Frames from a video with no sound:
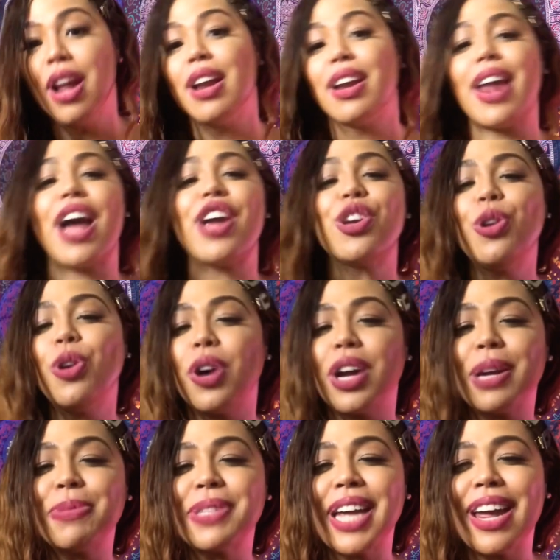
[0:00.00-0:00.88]
Like, you know
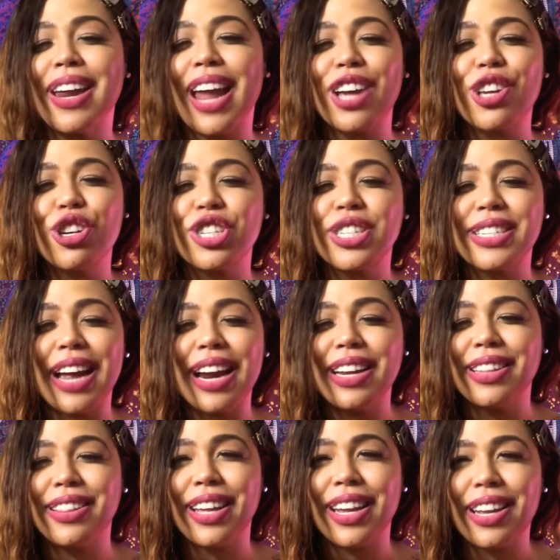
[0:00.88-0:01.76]
what I'm saying? Like, you're
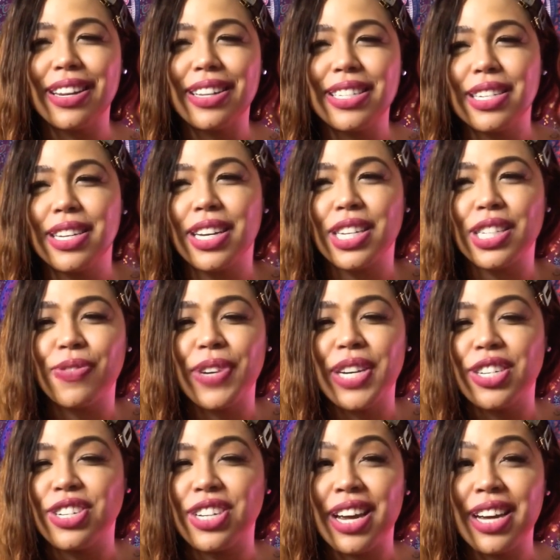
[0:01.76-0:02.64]
steady thinking these niggas
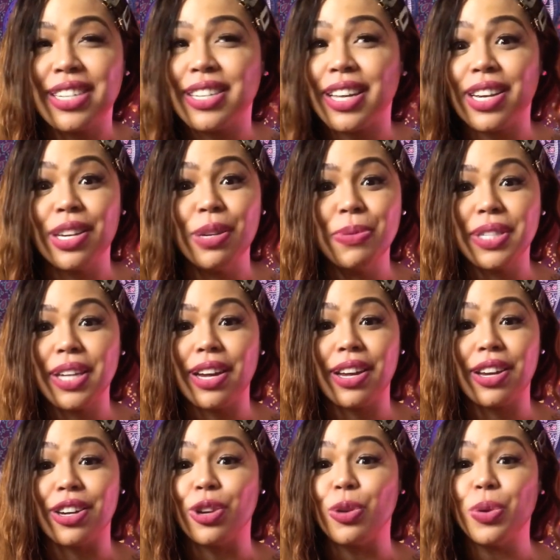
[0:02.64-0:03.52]
finna change. They keep
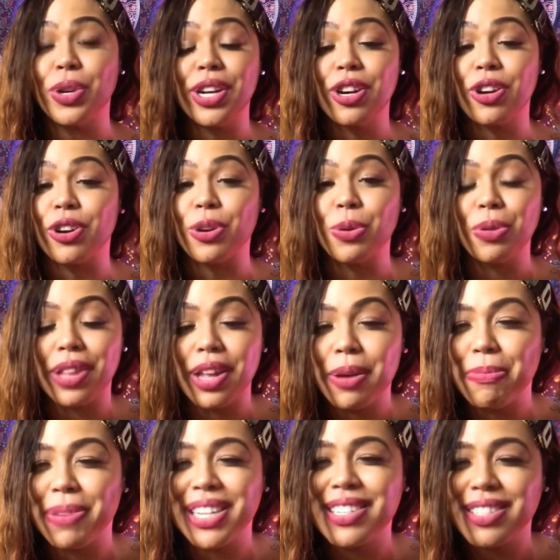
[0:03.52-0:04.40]
saying new year, new
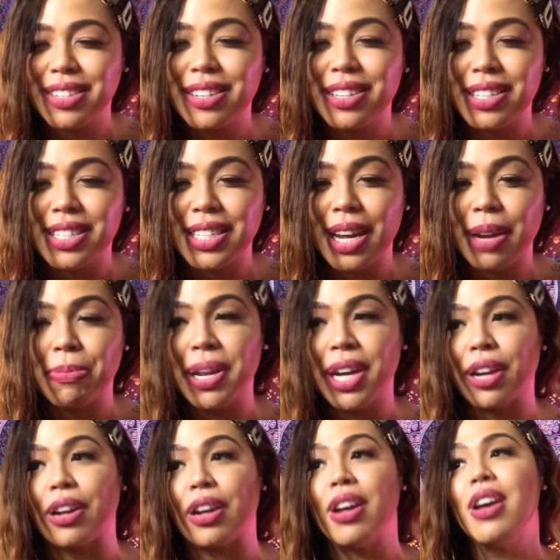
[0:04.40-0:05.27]
them, but it's still the same
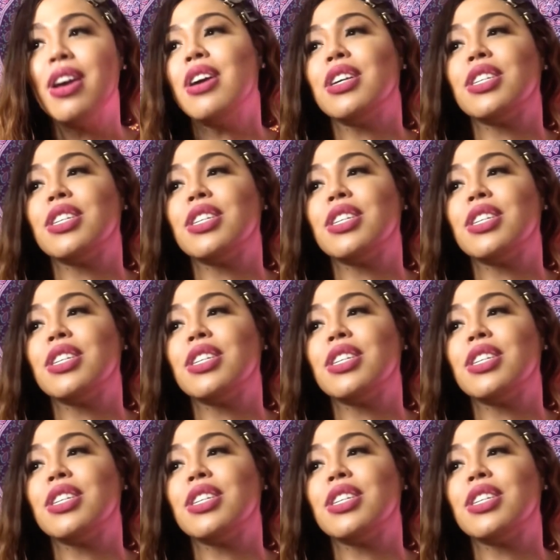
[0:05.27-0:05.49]
nigga.